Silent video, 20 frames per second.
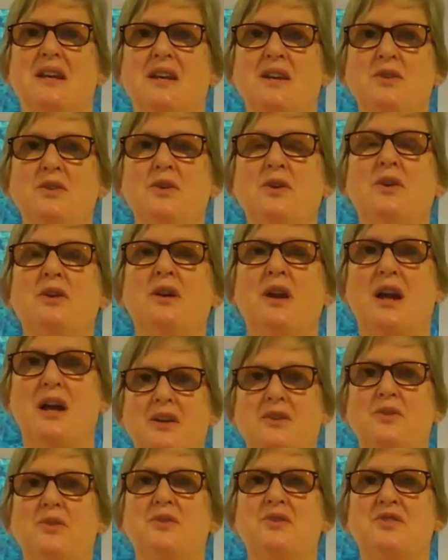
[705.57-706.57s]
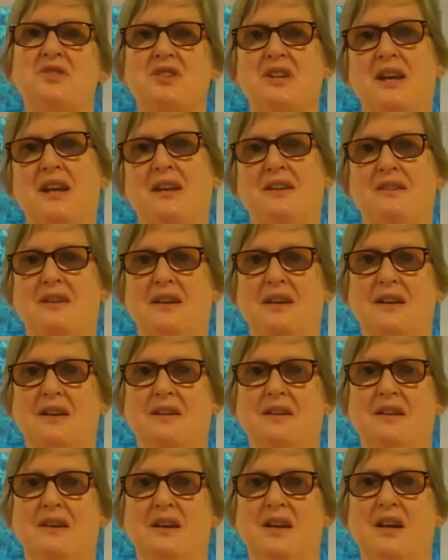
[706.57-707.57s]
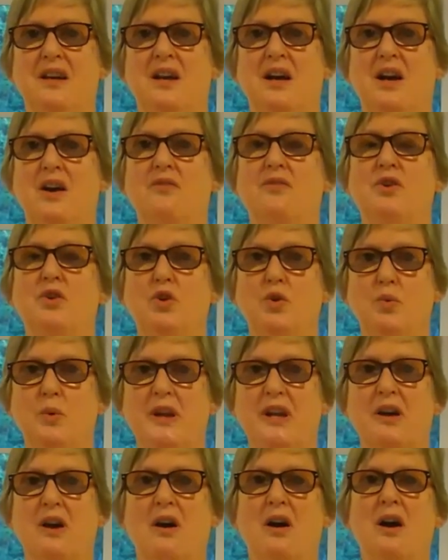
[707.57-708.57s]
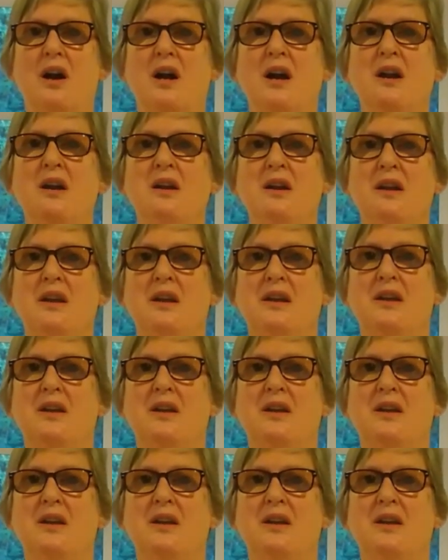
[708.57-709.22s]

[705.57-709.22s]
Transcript: inner understanding of who we are,